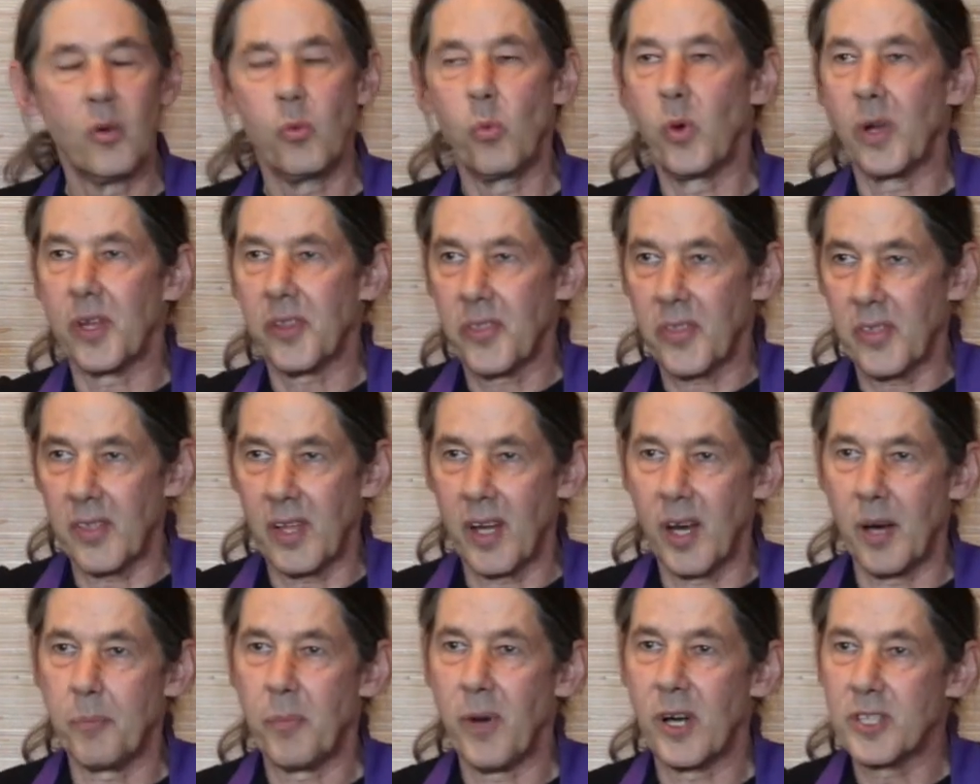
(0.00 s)
with
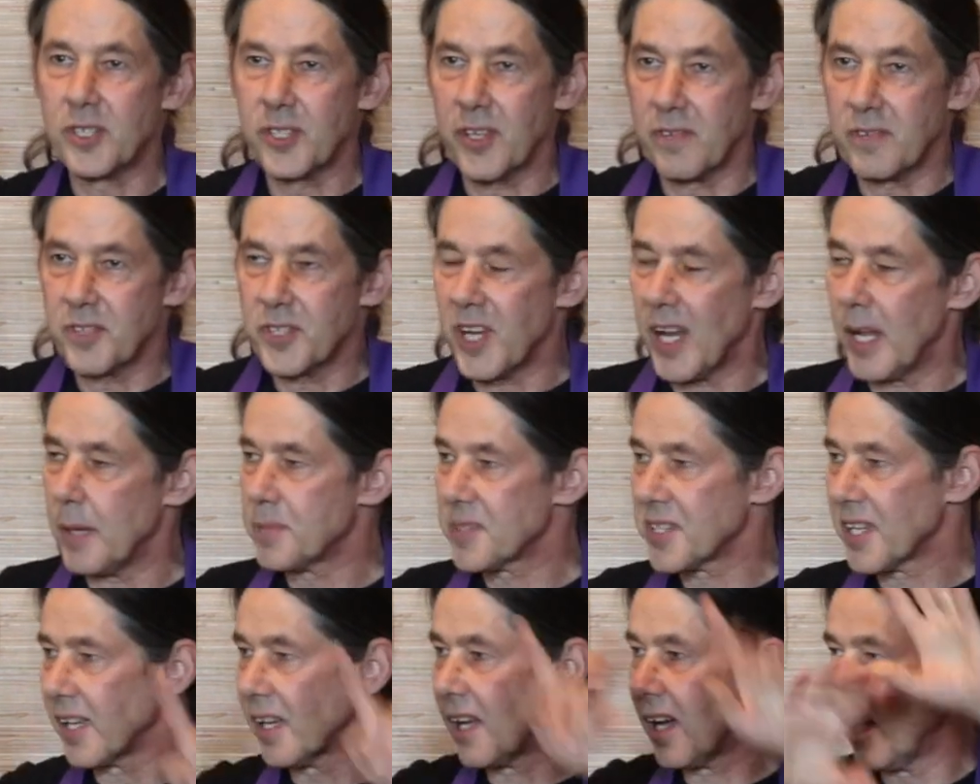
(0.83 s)
a bunch of
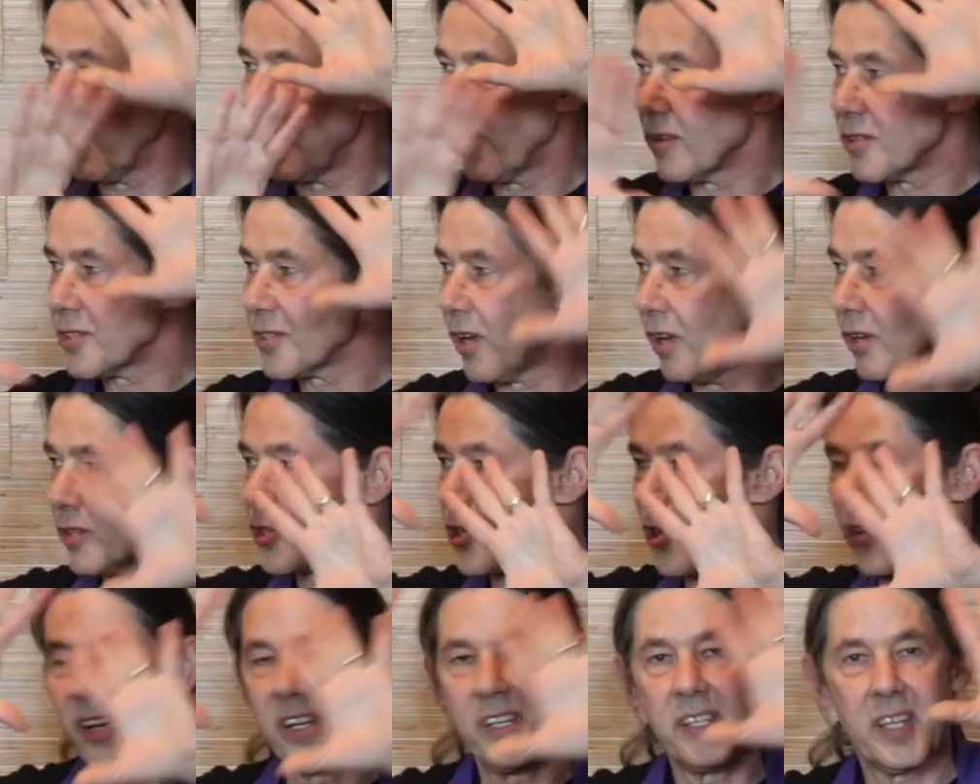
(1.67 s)
shapes and colors all
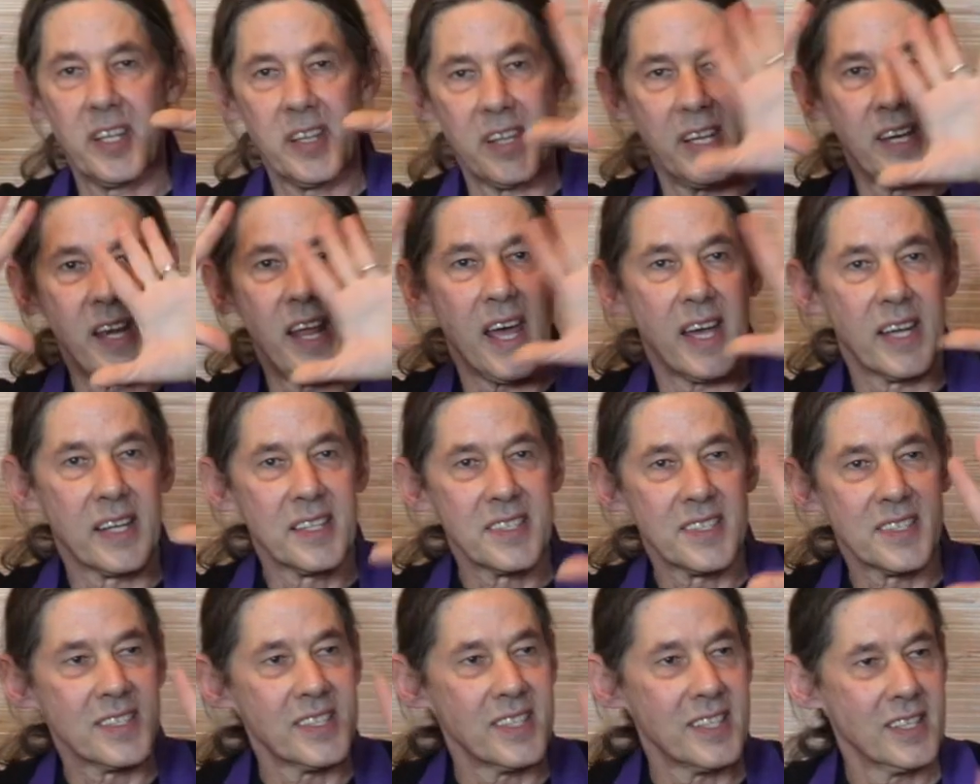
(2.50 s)
joined to the
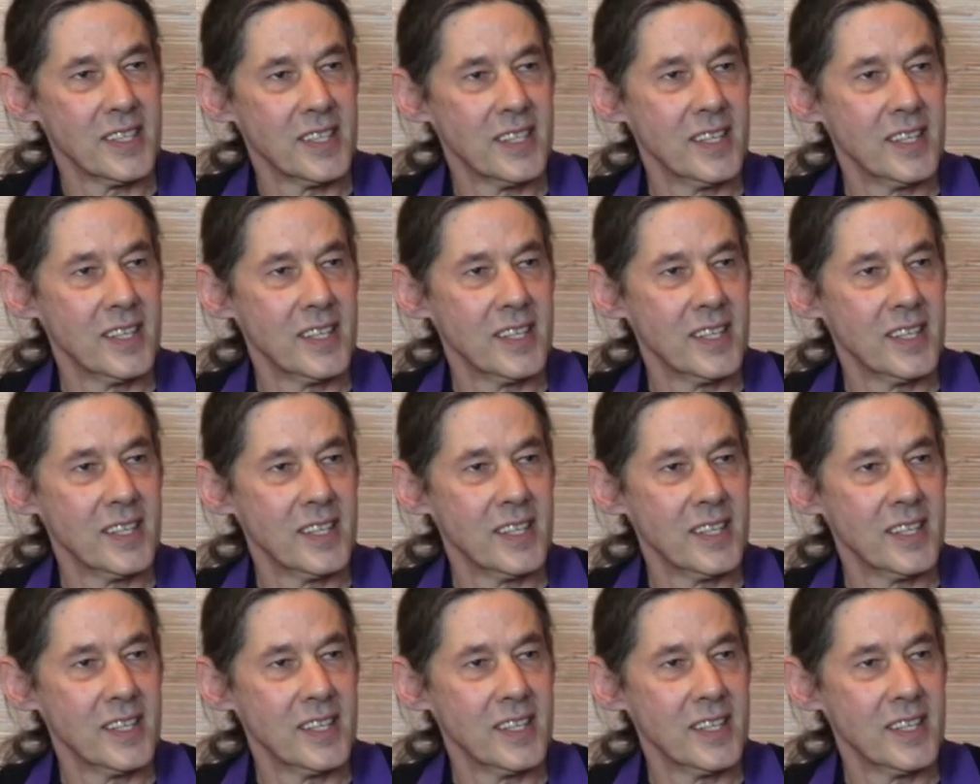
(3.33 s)
next.